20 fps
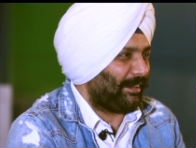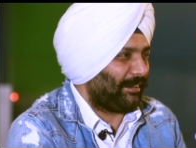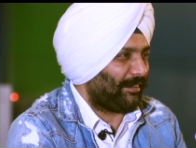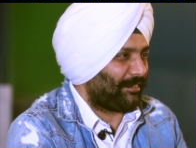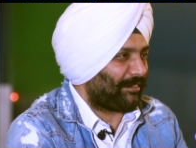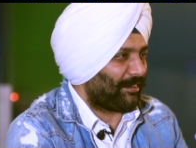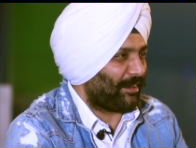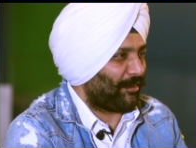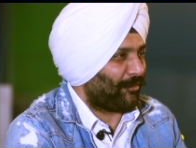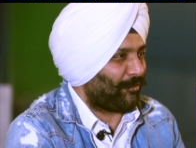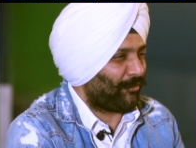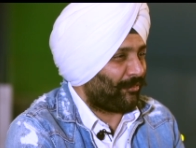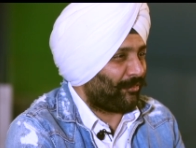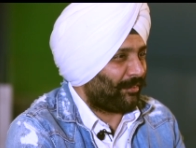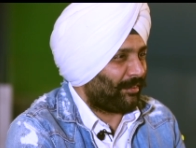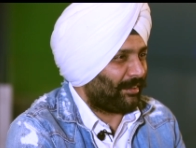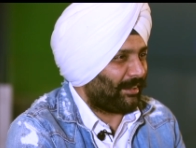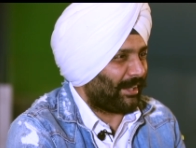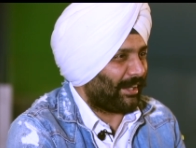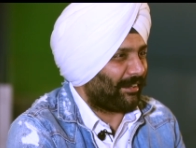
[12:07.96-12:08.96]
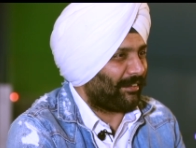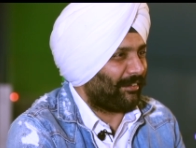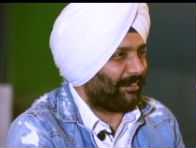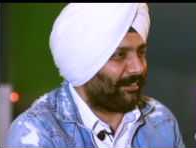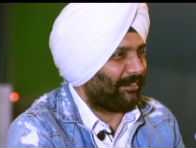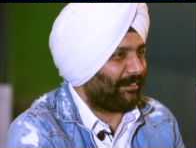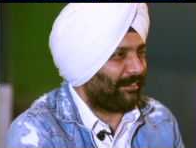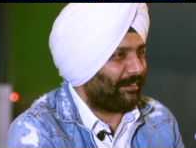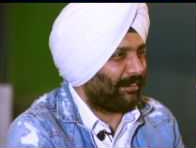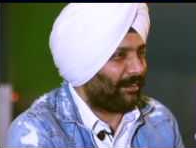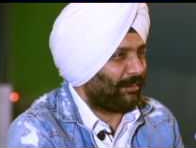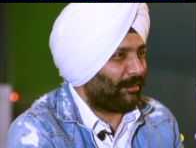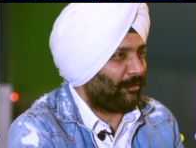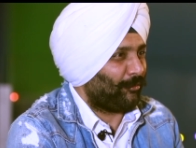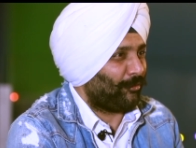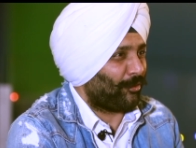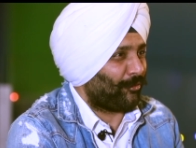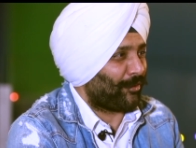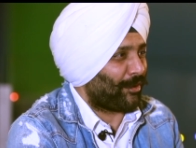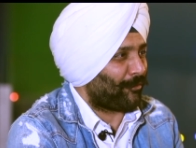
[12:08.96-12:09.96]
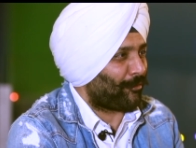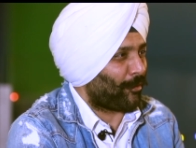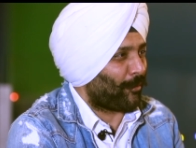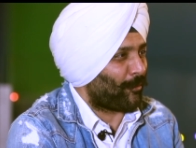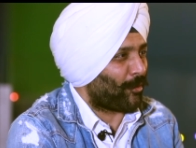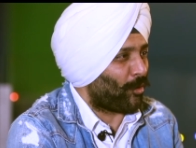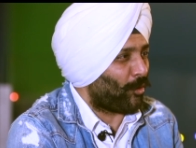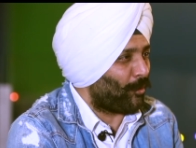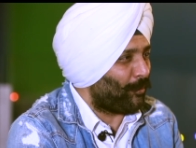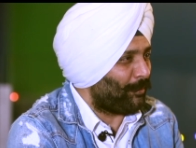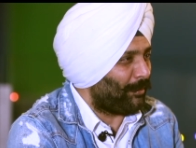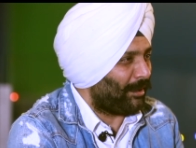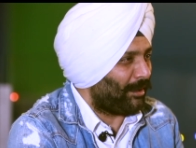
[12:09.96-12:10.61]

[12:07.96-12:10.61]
a safe away from home